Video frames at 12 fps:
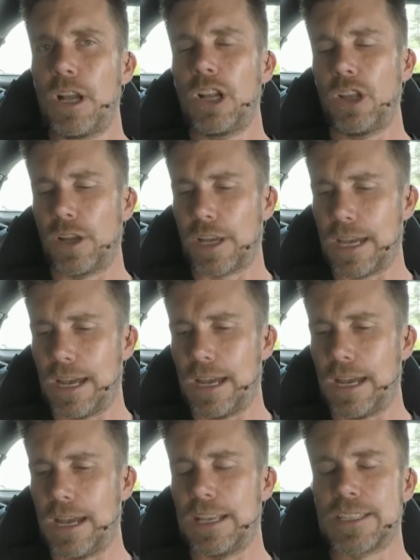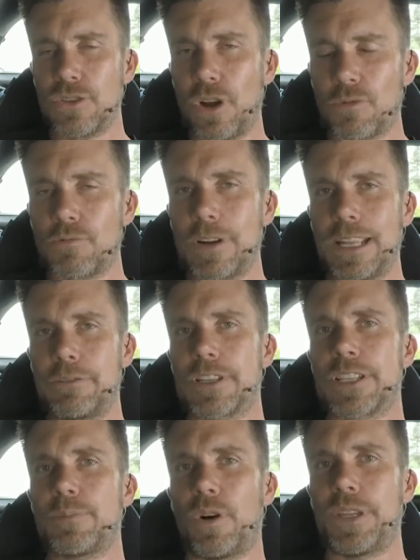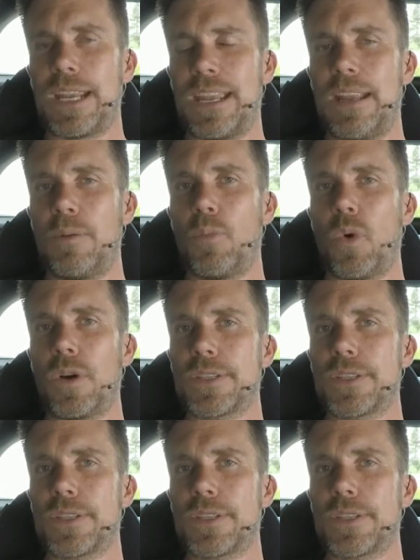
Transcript: look, uh, it's not really responding anymore,